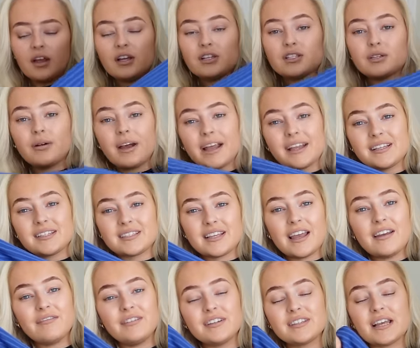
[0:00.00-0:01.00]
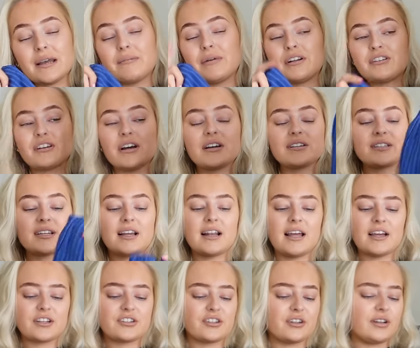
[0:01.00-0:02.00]
So I can safely say my trouser
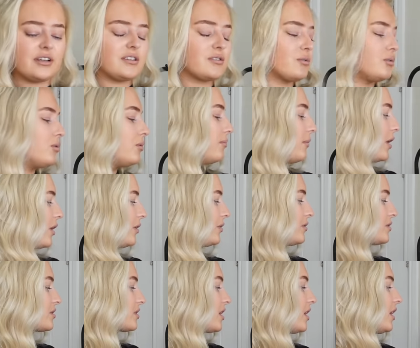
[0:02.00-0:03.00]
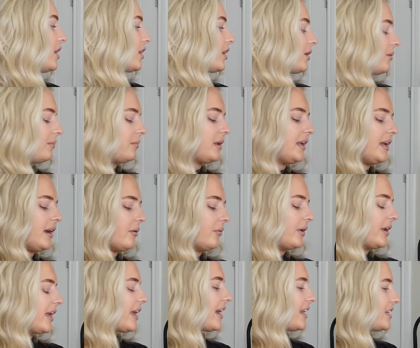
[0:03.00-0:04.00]
collection is almost complete. I
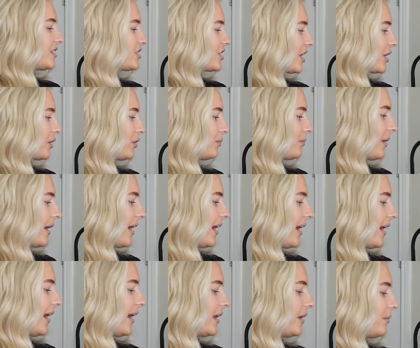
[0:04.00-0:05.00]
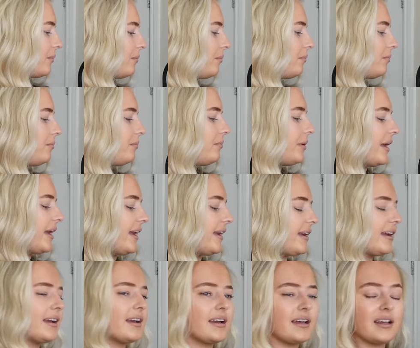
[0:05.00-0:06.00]
want to get a checkered pair and a
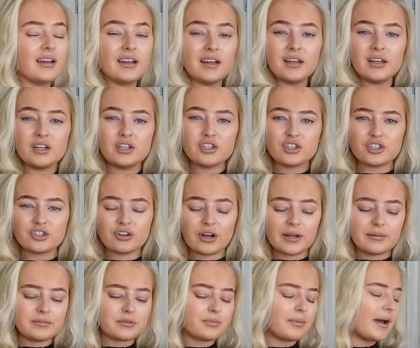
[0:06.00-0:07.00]
pink striped